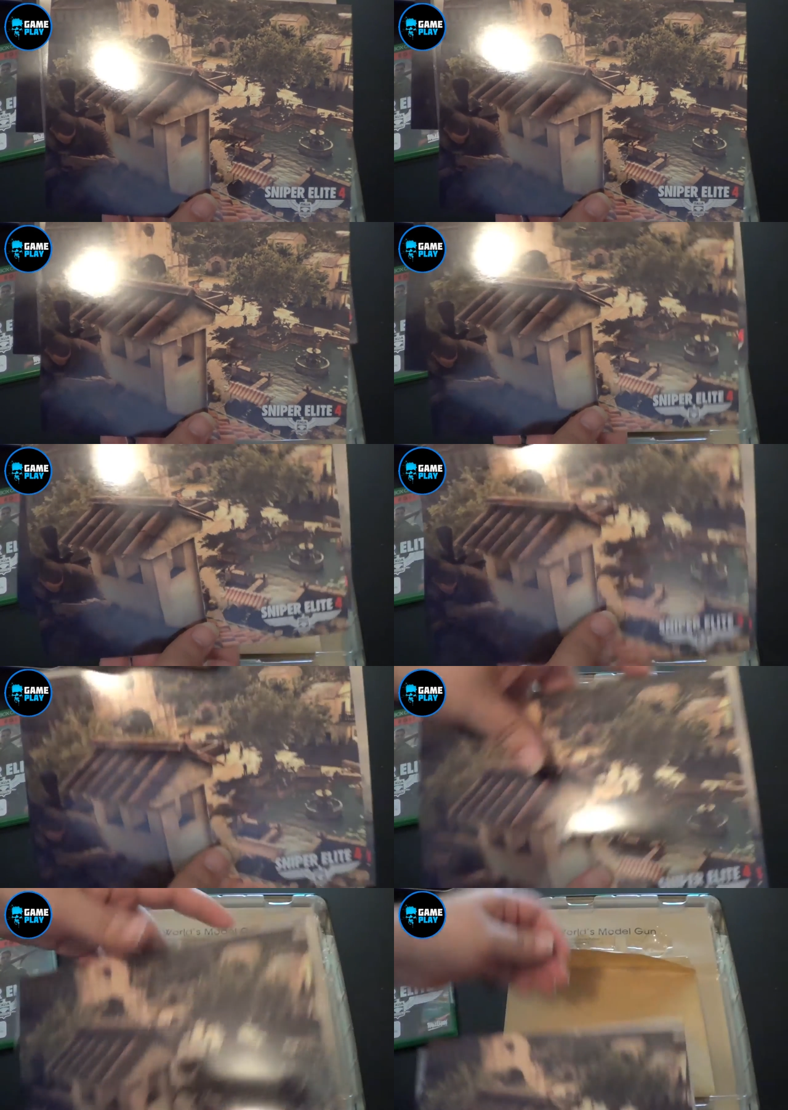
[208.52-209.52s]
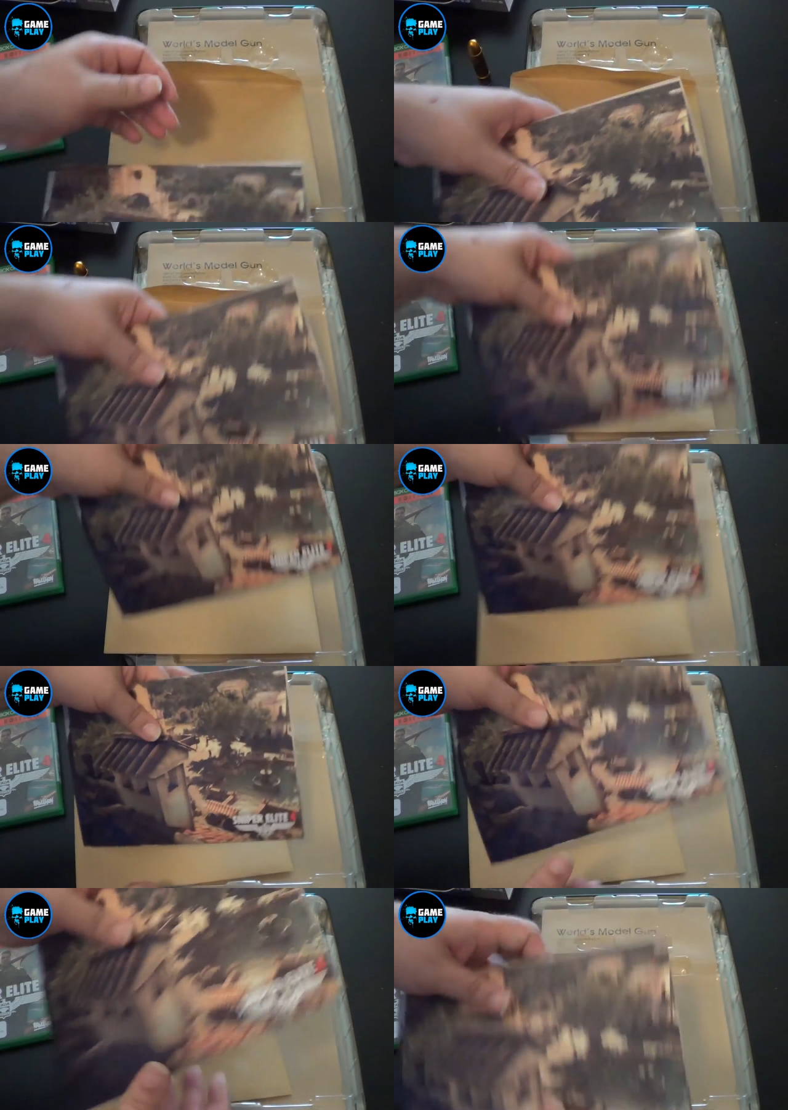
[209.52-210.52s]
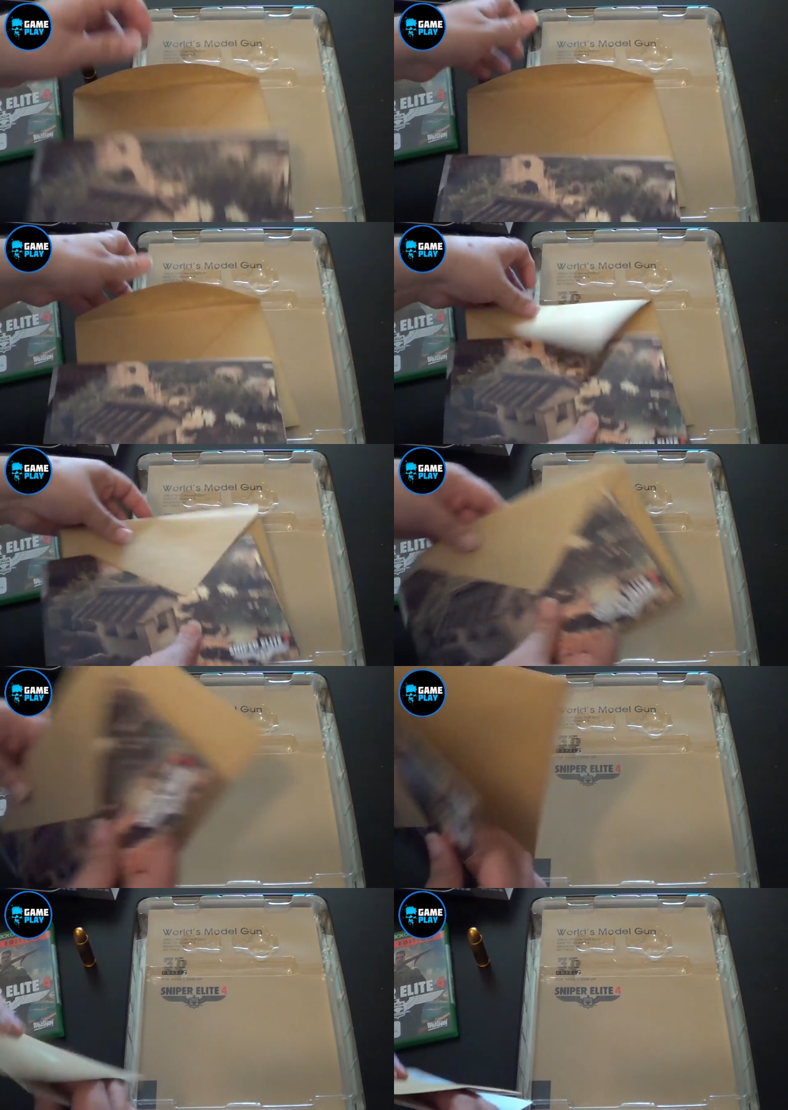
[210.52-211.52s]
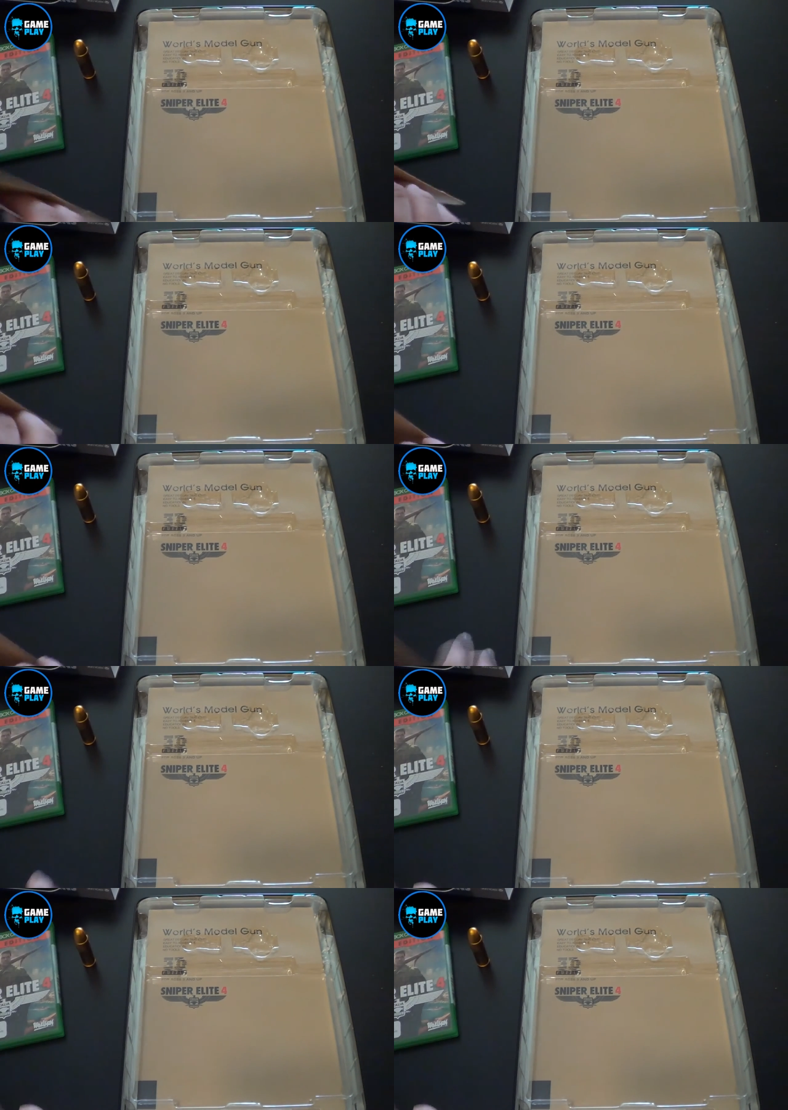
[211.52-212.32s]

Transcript: (no speaker visible)